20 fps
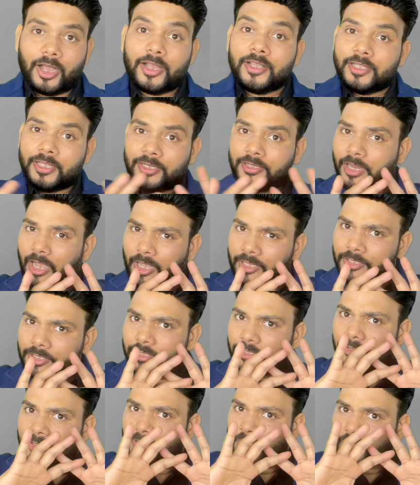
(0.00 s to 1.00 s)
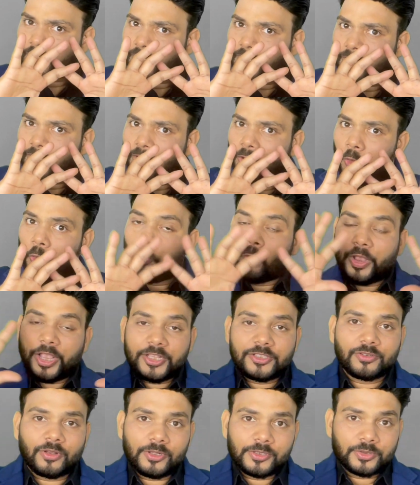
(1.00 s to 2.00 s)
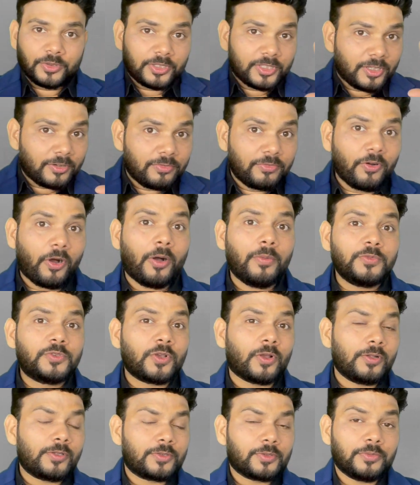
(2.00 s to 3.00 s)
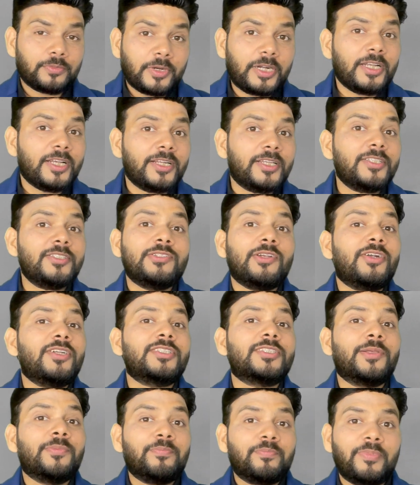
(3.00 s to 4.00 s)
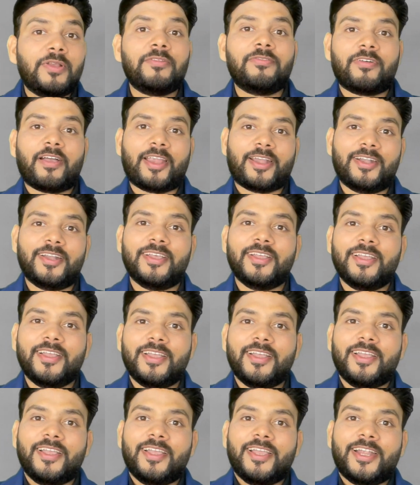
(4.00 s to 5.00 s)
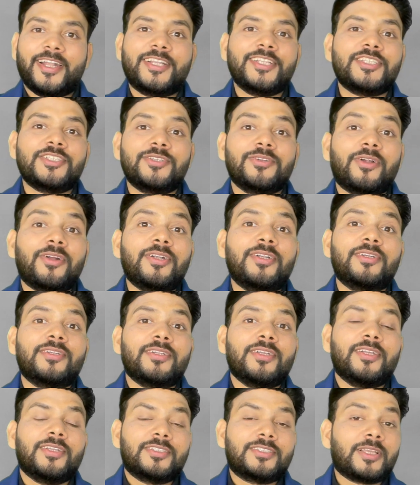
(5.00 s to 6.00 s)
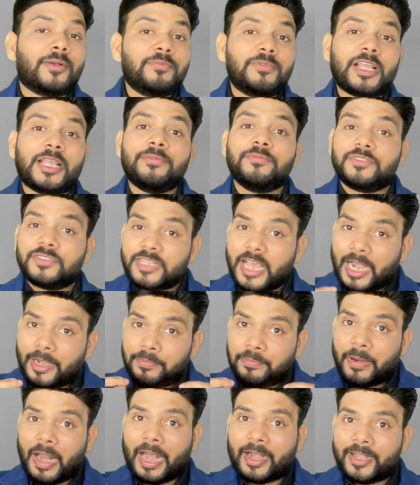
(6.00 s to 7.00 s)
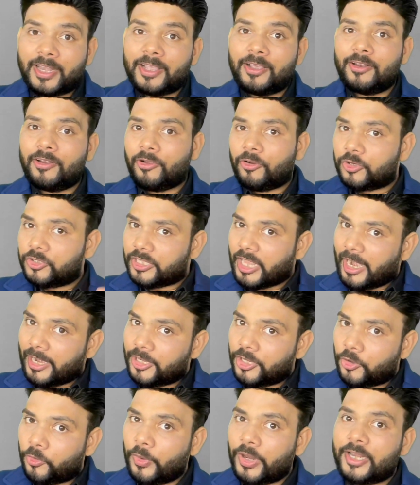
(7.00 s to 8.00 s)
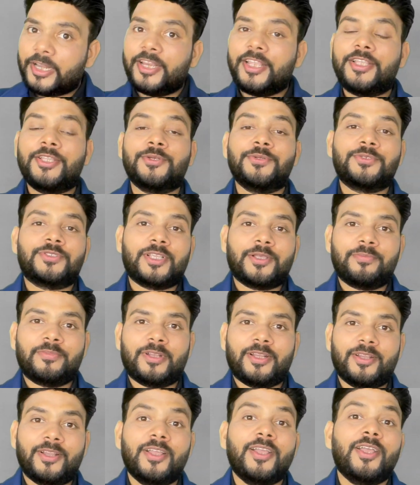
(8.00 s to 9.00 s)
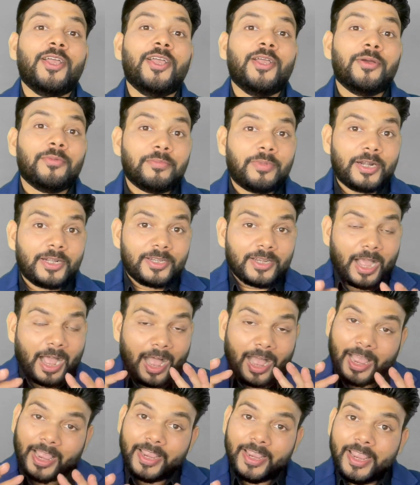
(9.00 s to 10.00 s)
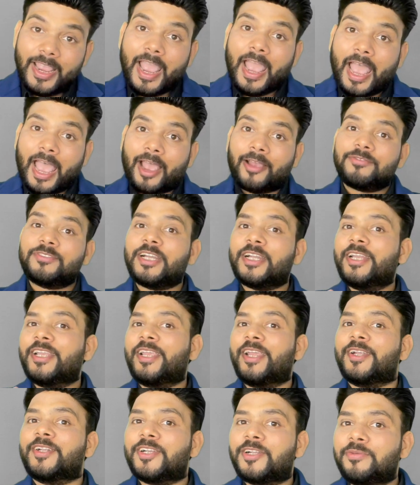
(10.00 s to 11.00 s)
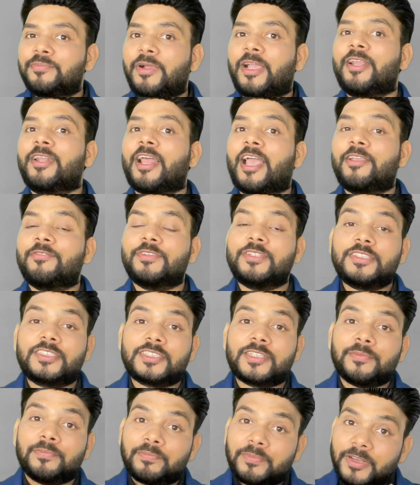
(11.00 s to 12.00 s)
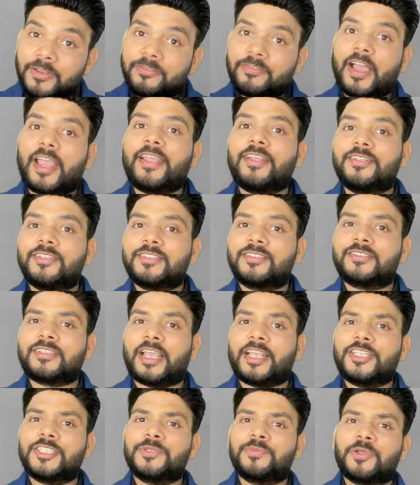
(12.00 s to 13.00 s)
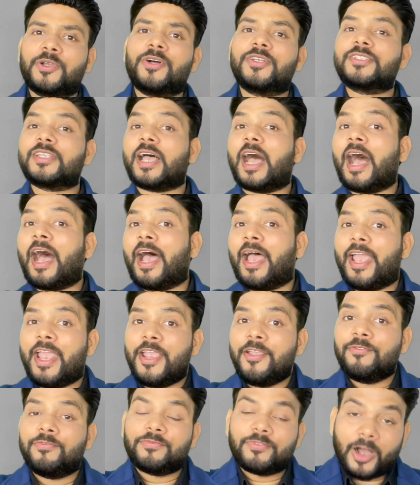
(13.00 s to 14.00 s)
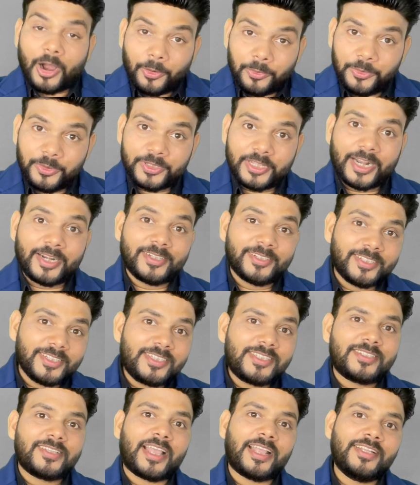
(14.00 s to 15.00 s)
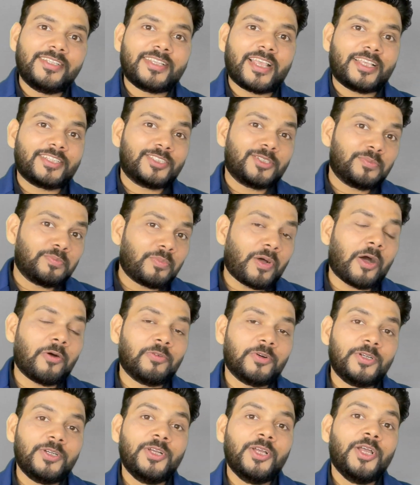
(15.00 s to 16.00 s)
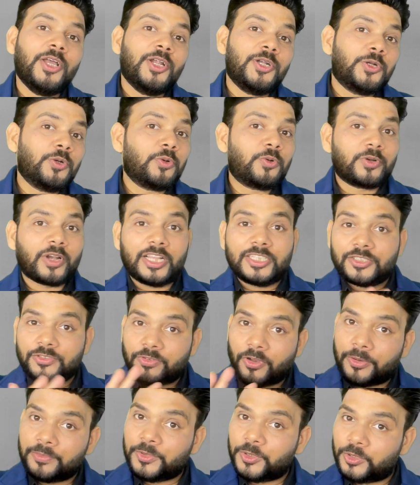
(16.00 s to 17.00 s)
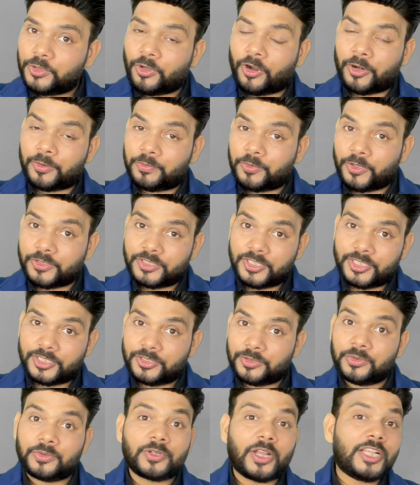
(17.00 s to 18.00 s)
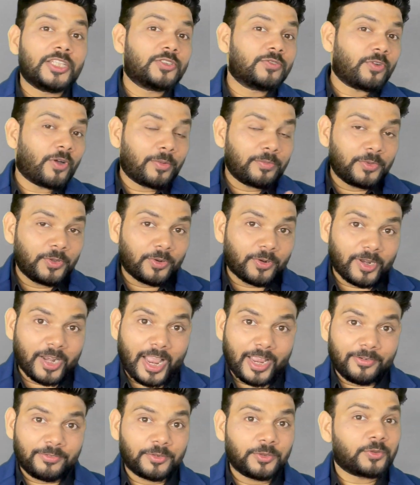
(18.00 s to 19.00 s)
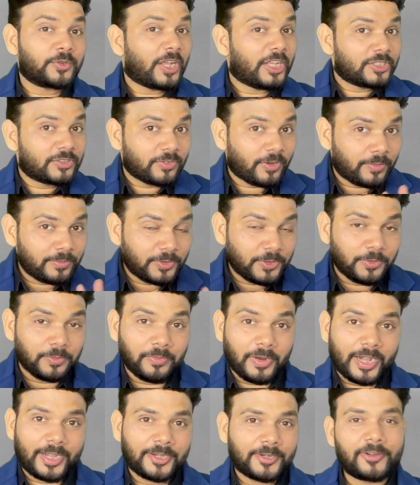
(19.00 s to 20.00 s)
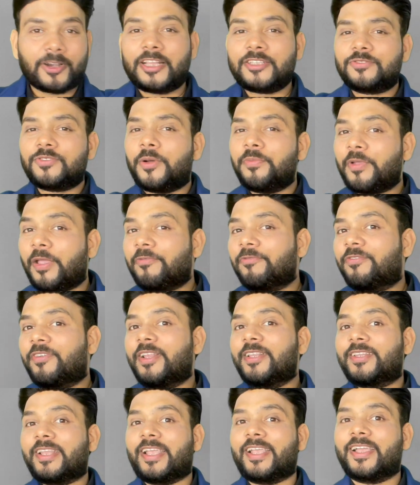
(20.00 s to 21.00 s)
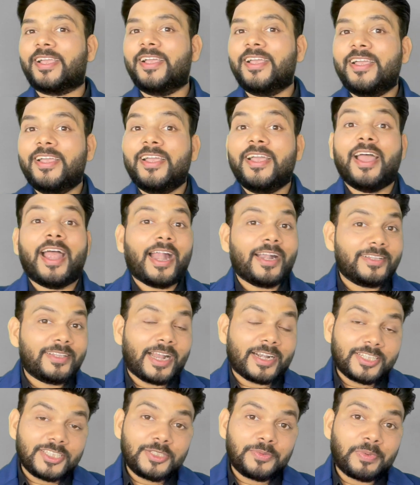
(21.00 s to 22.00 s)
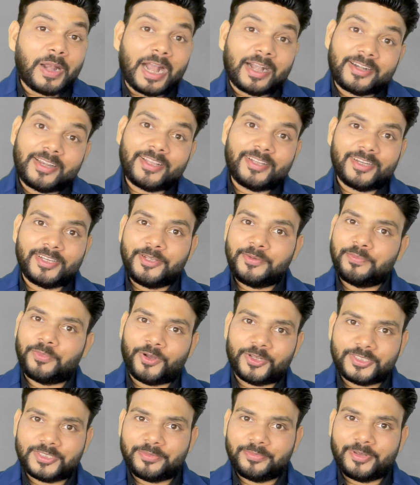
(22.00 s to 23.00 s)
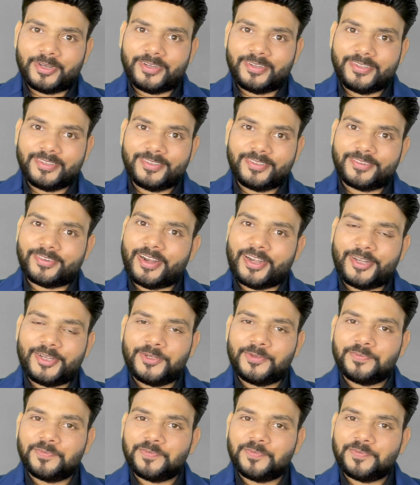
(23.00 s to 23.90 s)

in other ways also, other forms also, but it is not simplified. It is not sometimes that practical or that quickly usable. But I have dedicated my life in simplifying this science, because I found that this science has the power to transform your thought process, to transform your life, to transform your mind, transform everything. And that is practically possible, right?